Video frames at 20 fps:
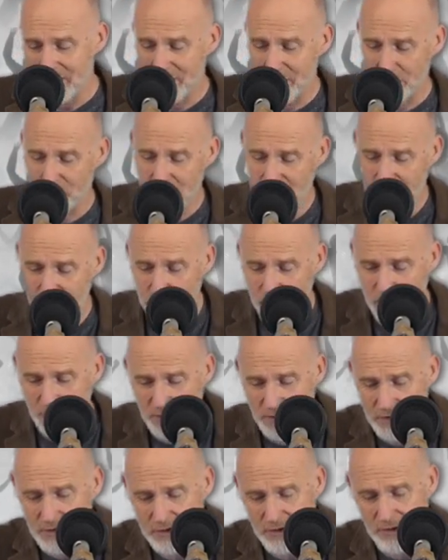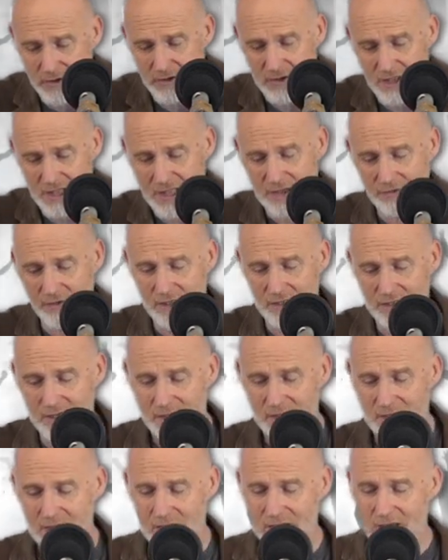the real person. And David,
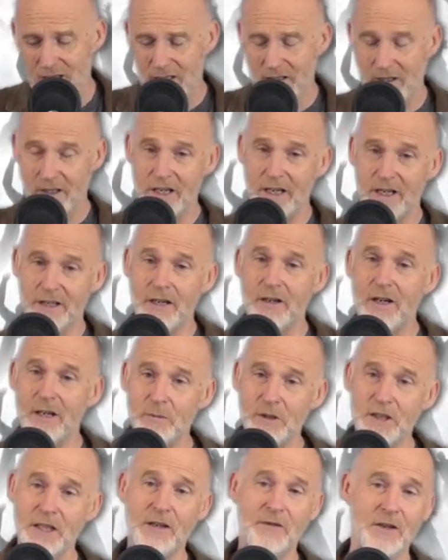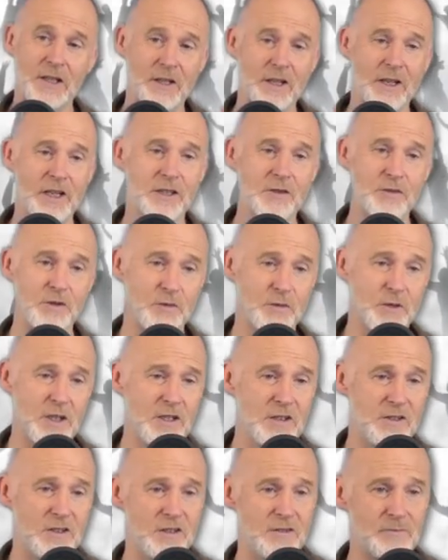and I believe he lies for a
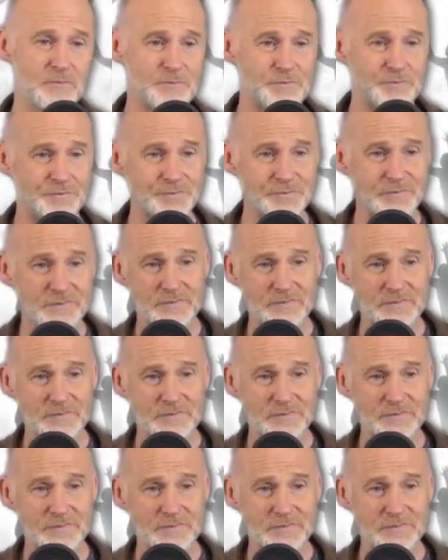reason.